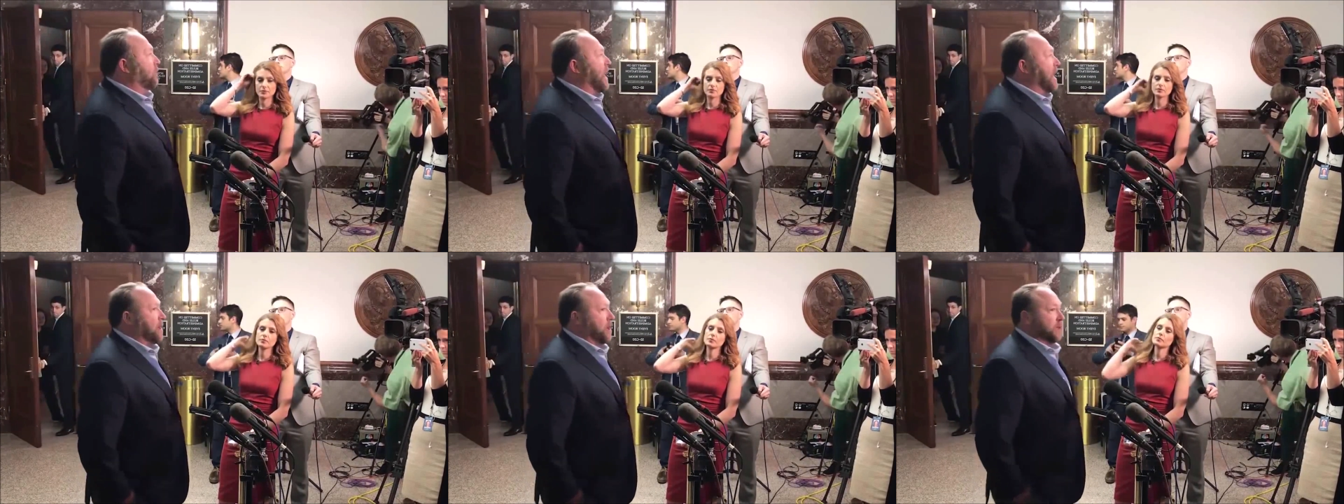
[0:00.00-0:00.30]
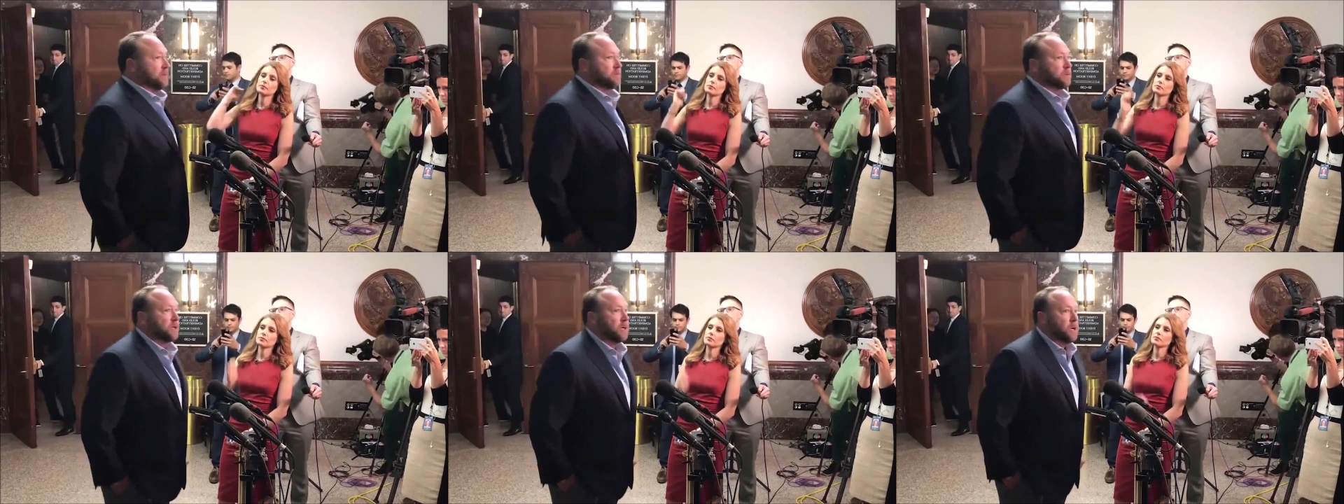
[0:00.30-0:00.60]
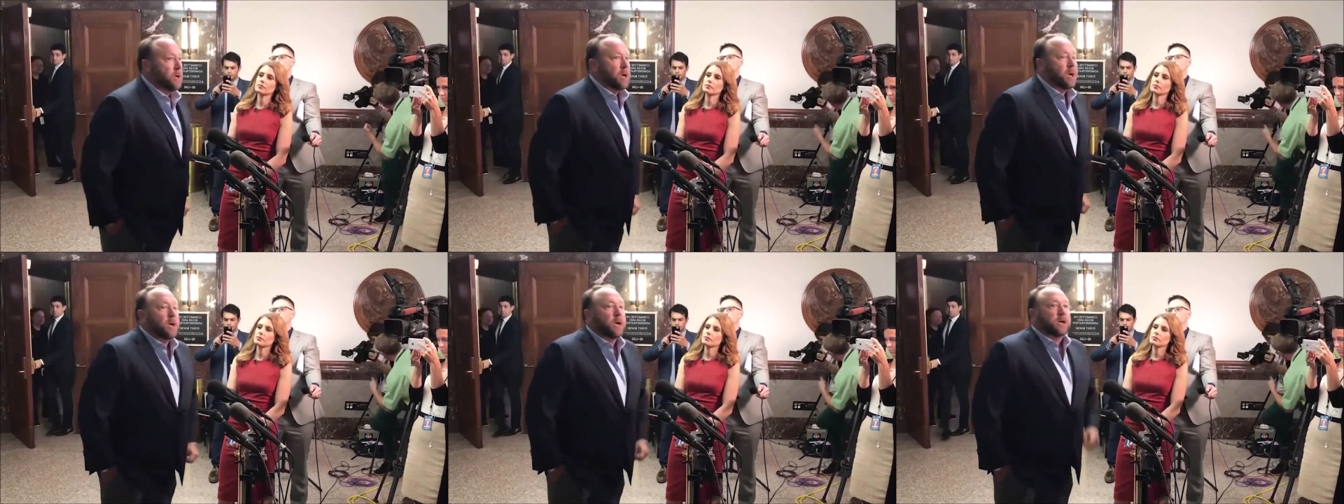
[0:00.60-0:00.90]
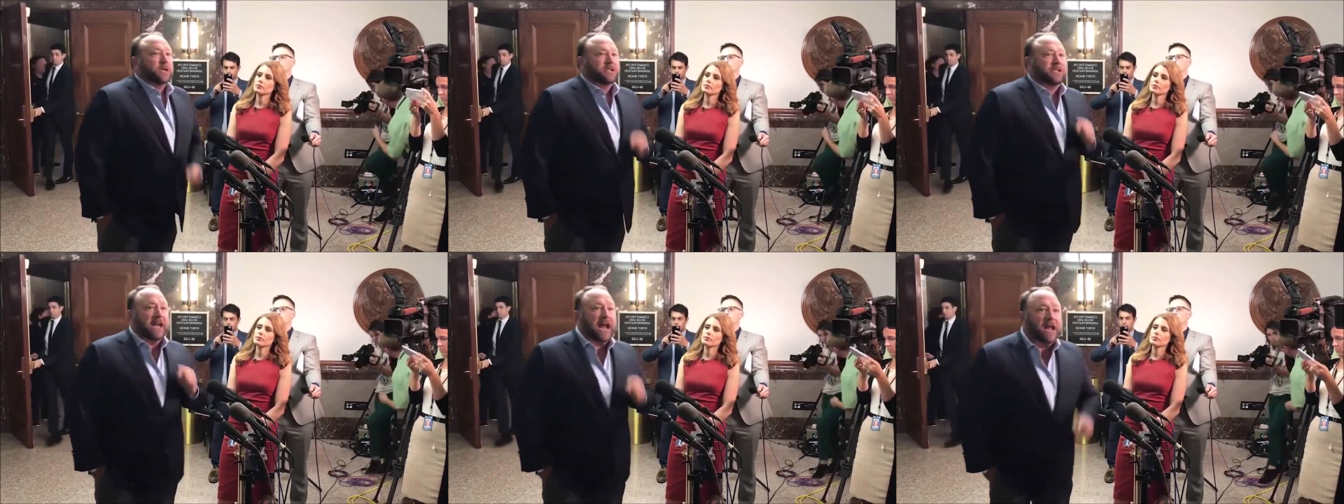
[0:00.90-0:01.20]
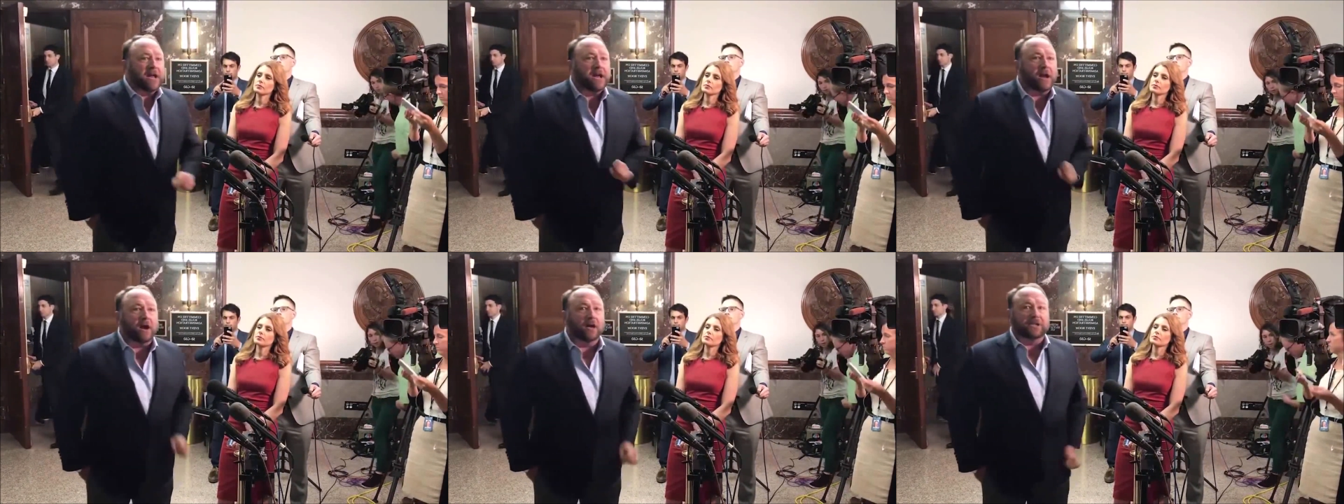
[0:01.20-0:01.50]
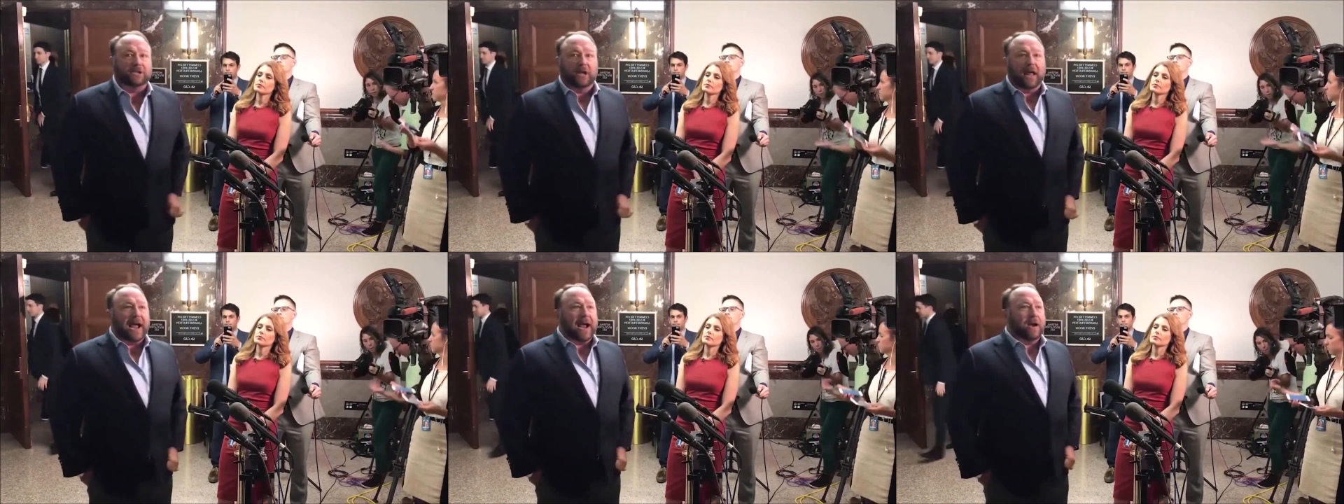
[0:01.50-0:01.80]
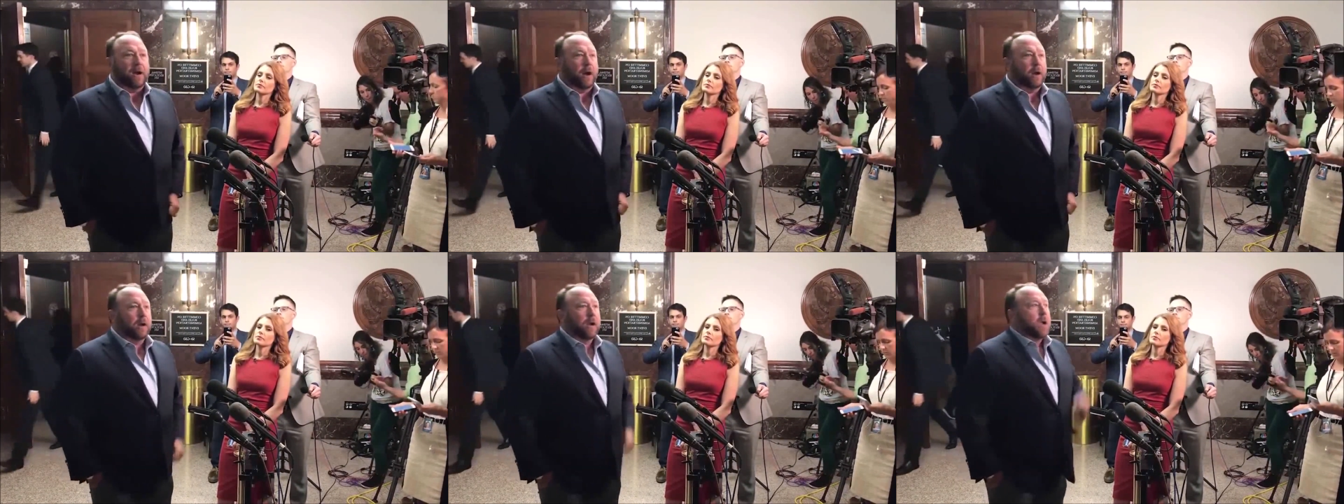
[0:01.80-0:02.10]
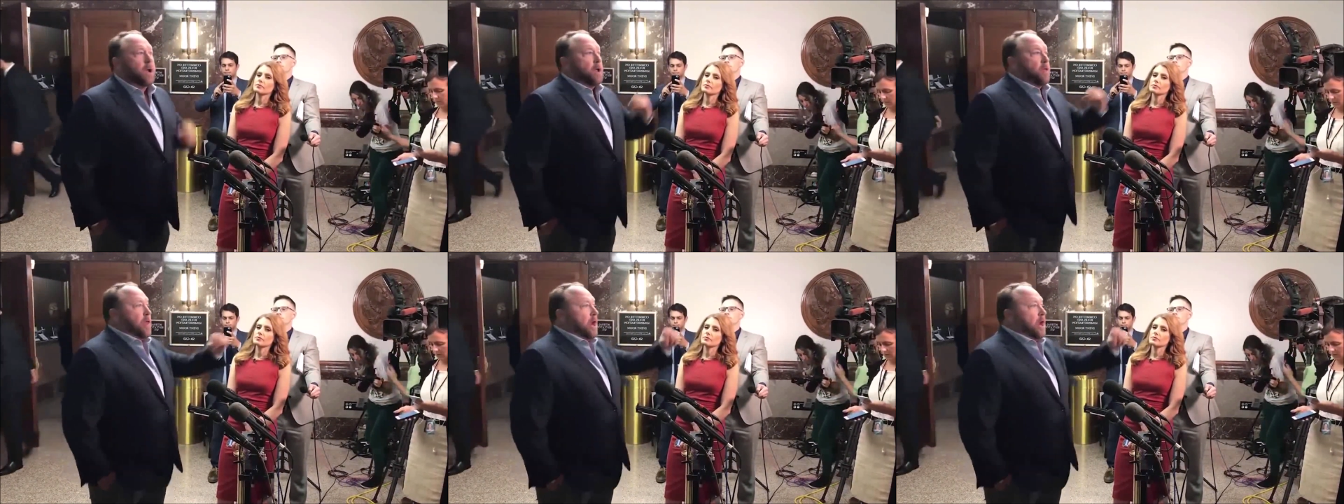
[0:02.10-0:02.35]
record. 10 years later,